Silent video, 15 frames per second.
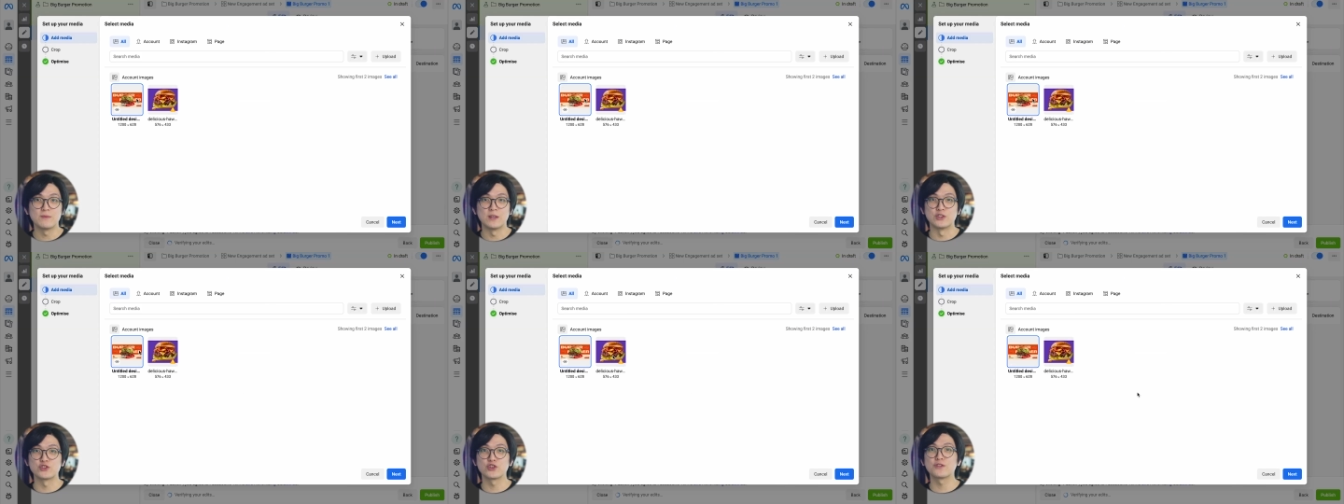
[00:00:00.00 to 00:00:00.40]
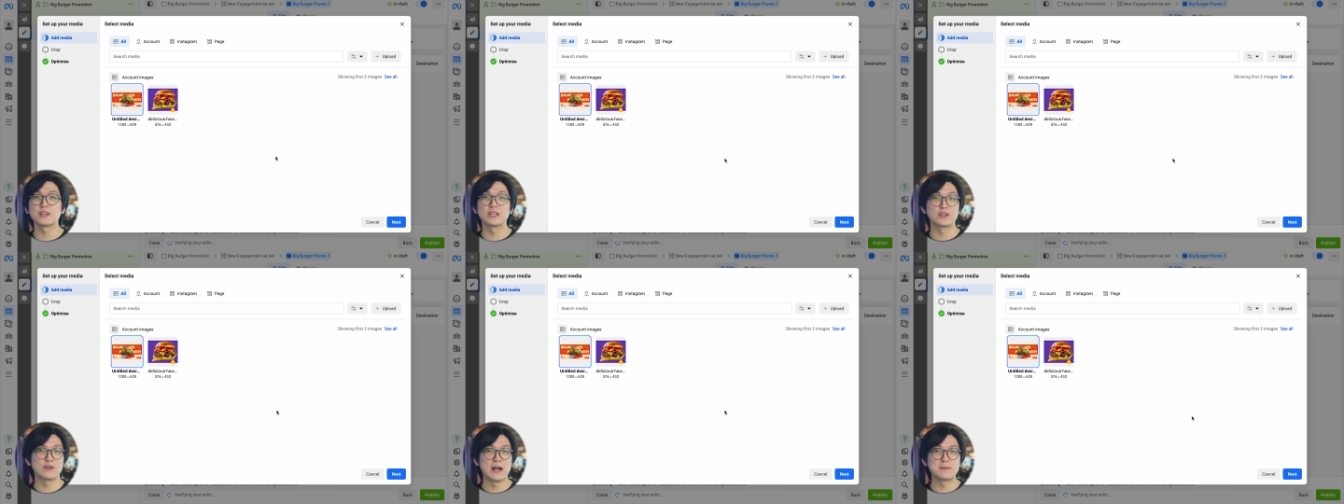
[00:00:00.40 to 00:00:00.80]
ensuring
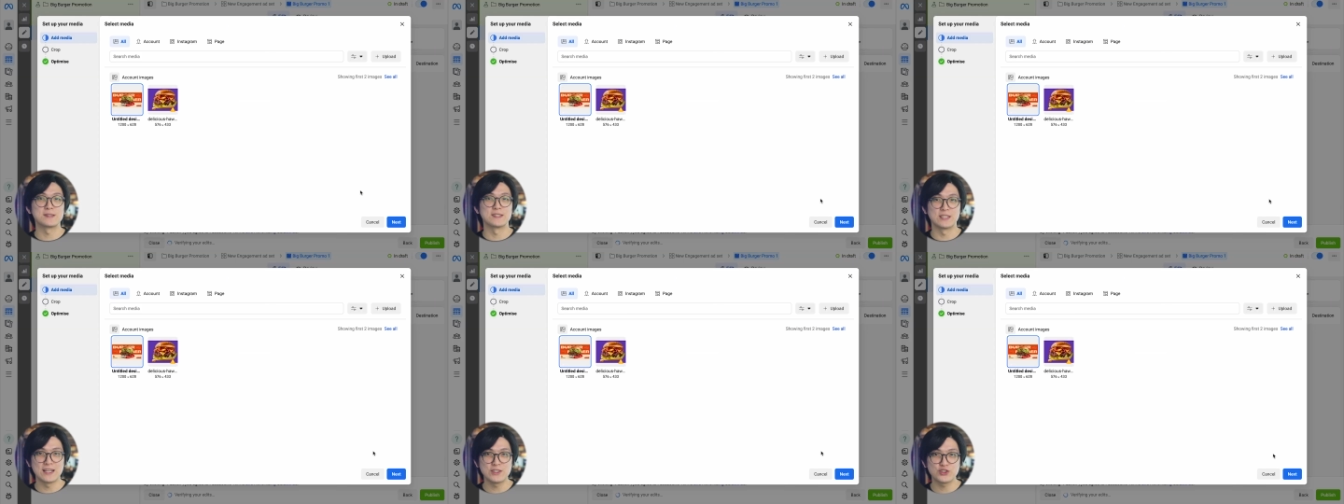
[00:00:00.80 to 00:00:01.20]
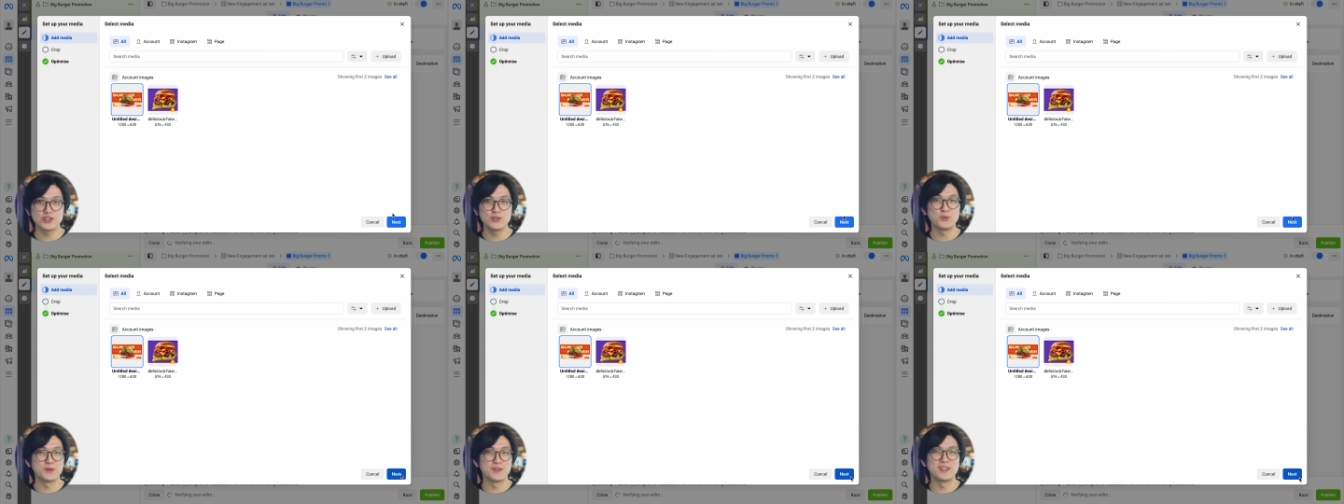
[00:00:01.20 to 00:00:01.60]
it grabs
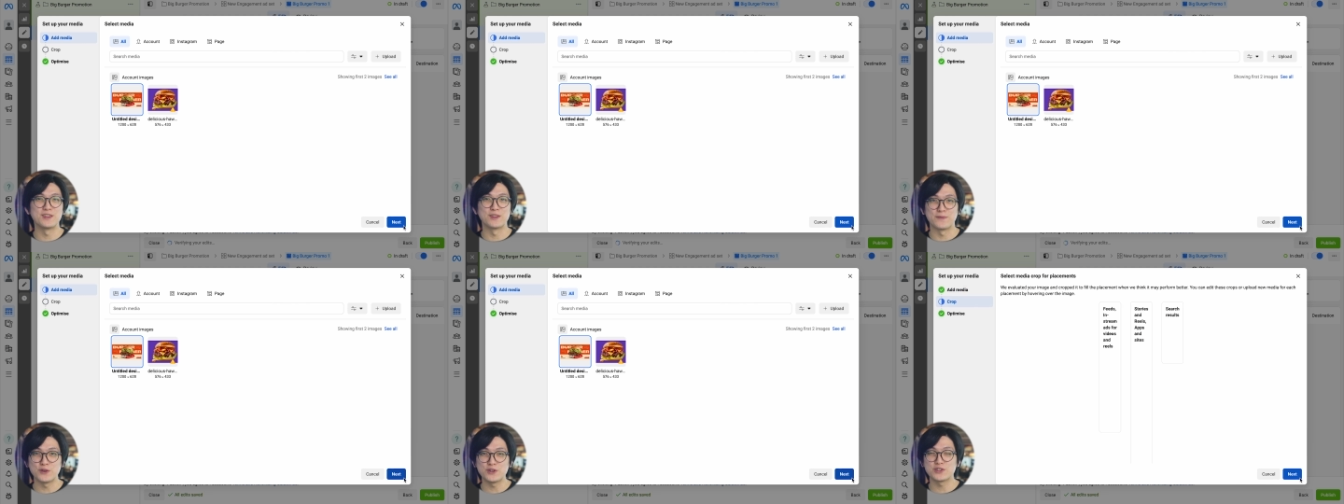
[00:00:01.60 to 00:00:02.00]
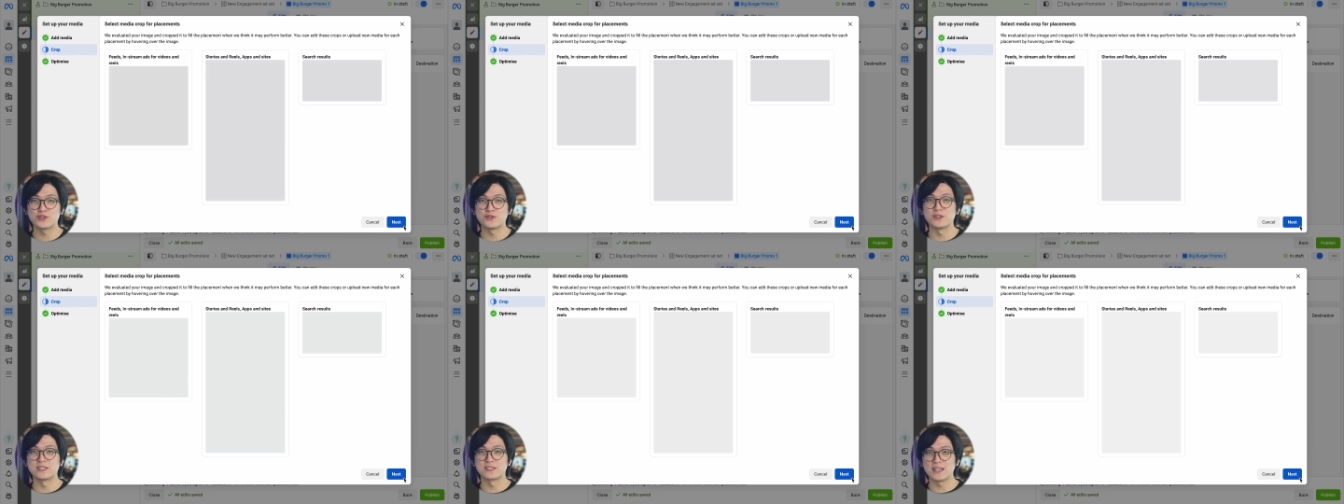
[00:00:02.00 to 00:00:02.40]
attention within the first
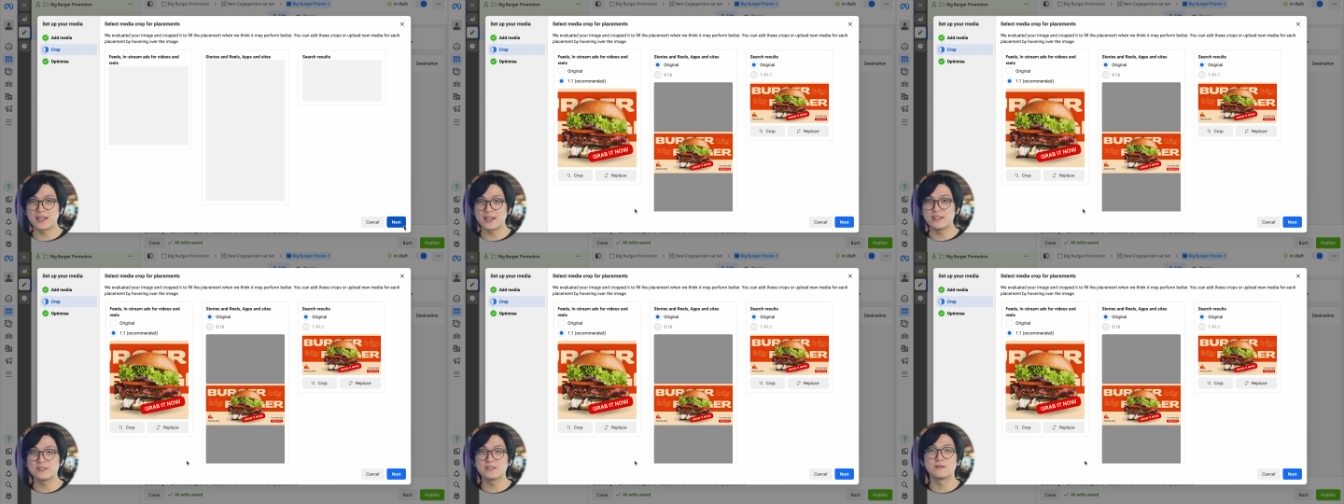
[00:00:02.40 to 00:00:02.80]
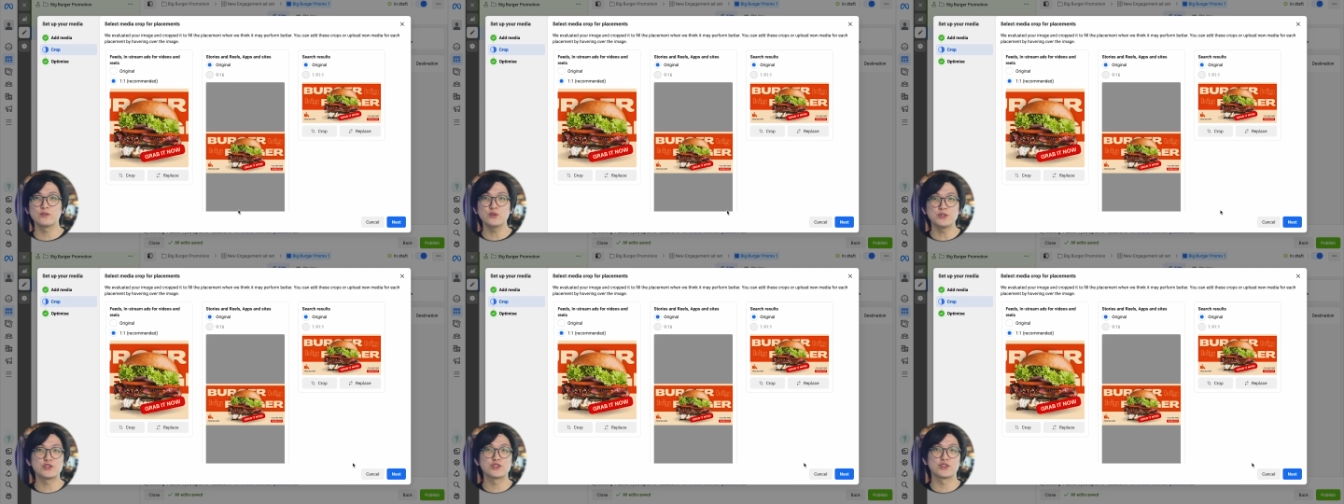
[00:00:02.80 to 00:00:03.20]
three seconds
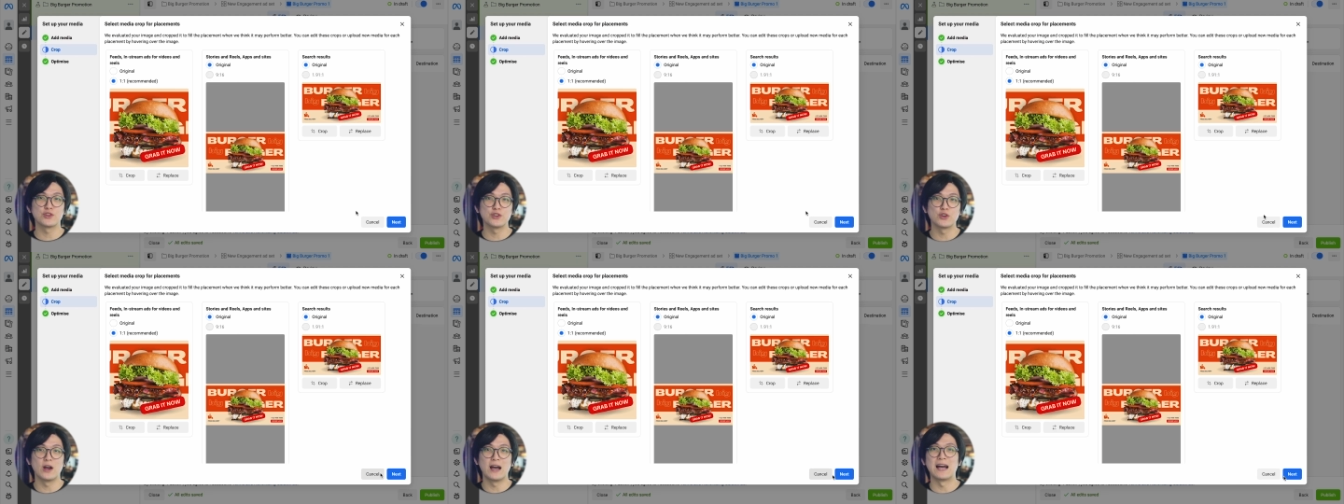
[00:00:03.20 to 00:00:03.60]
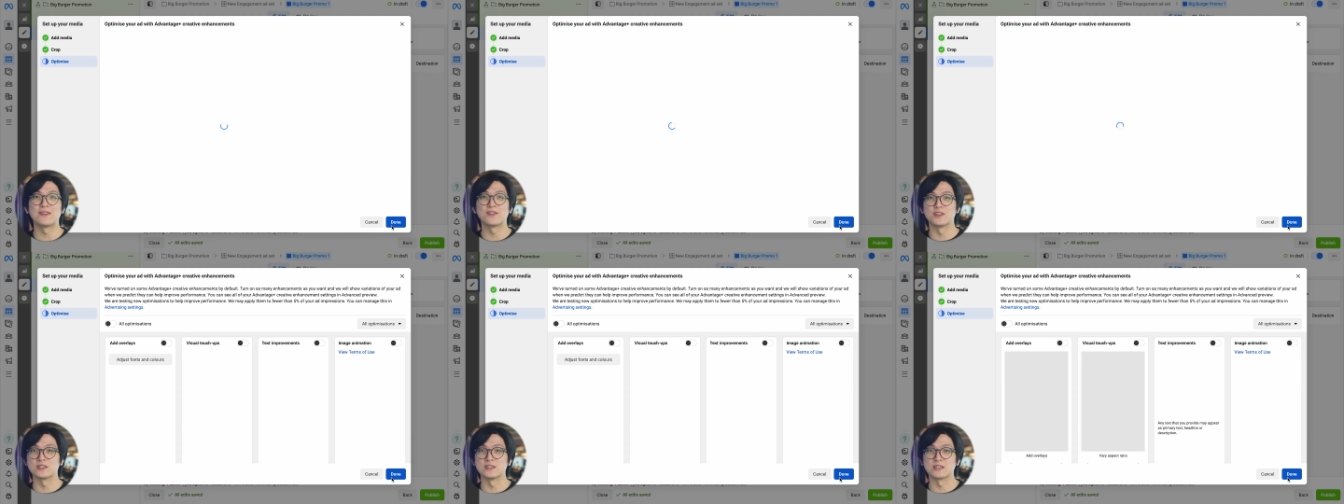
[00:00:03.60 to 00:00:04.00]
to ensure your
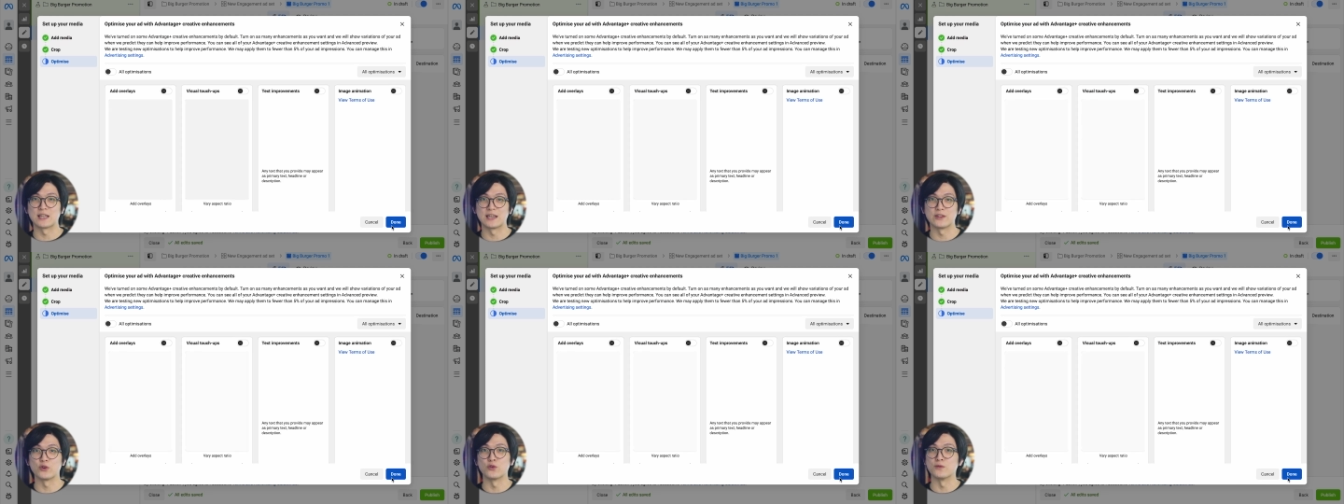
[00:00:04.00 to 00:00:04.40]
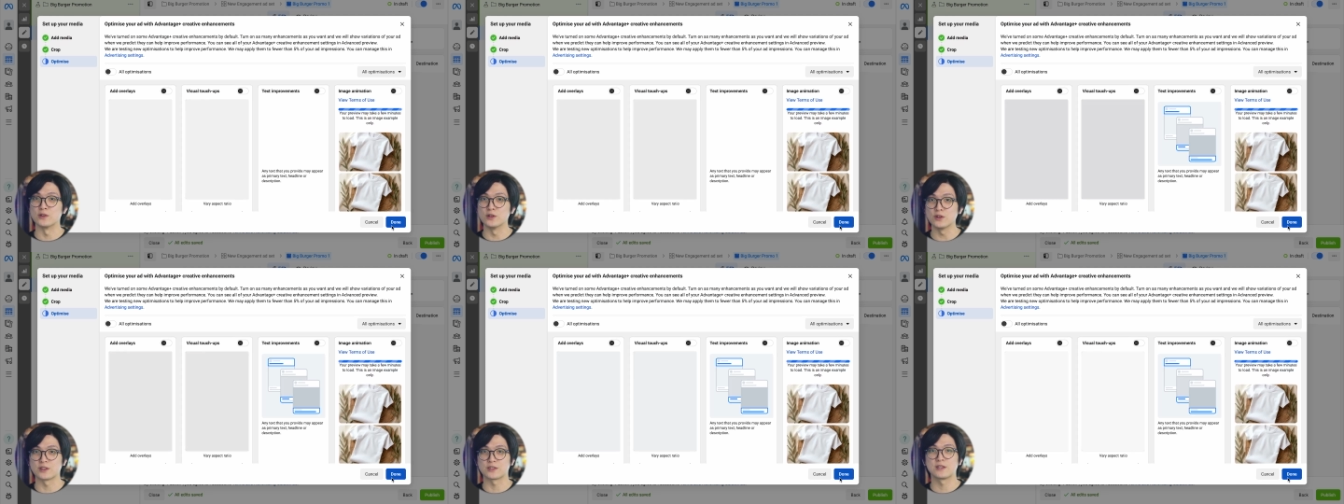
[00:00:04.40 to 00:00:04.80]
ad doesn't get
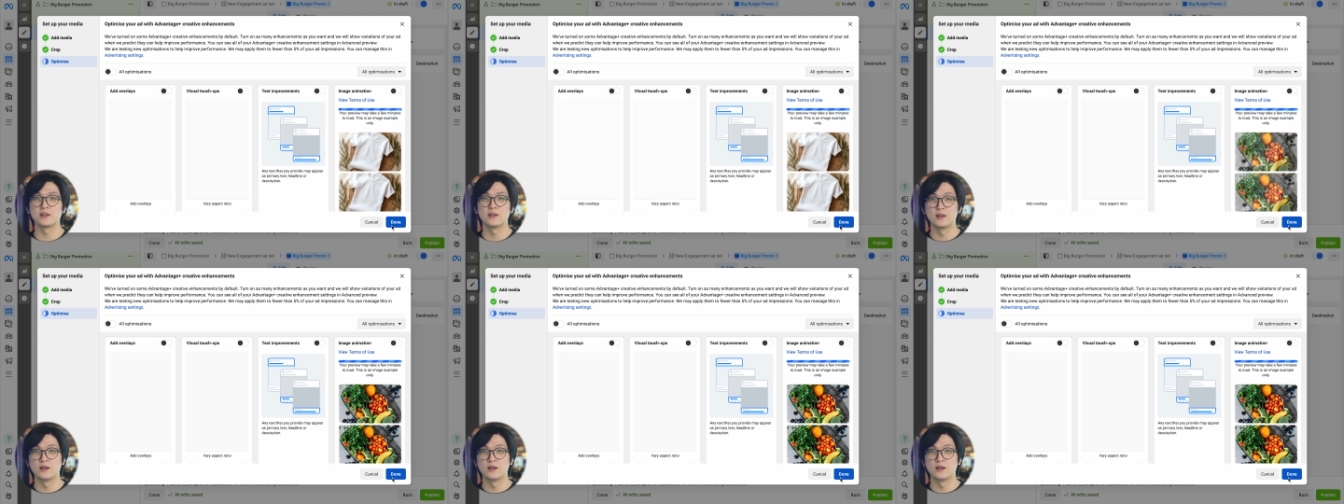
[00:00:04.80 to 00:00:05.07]
overlooked.